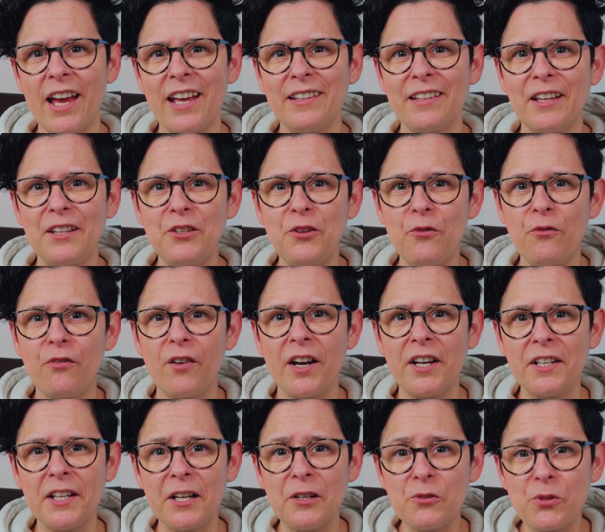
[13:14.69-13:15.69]
and then you
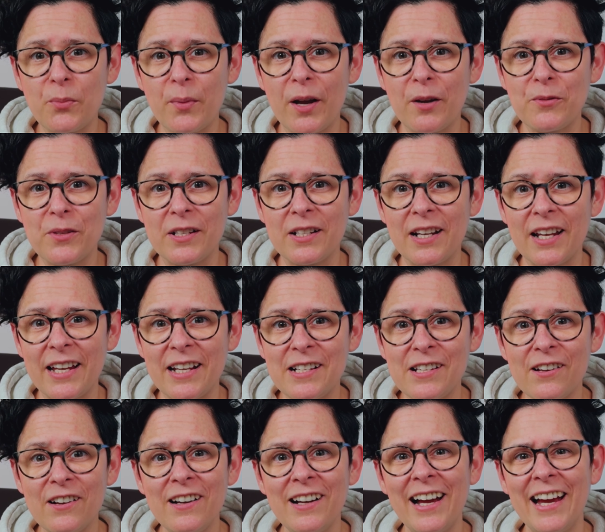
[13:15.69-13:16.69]
find out about it
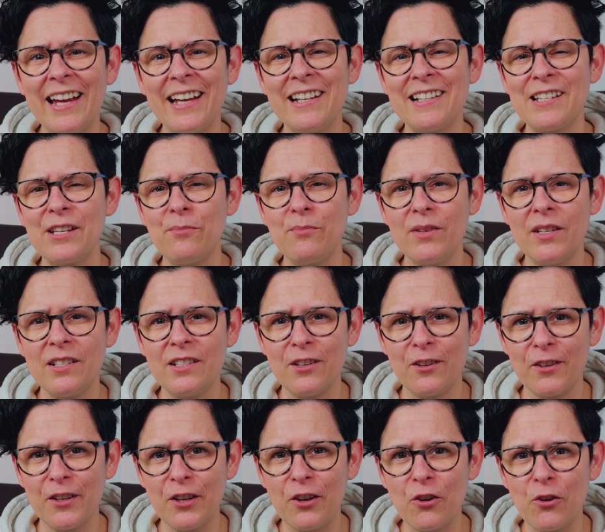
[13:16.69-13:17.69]
later and
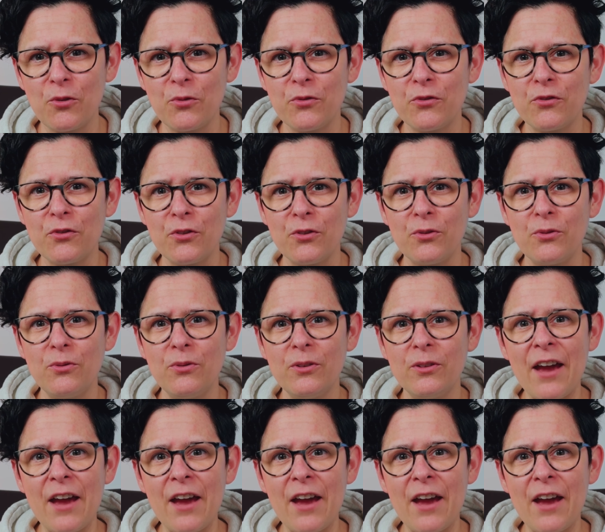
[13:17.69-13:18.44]
immediately go through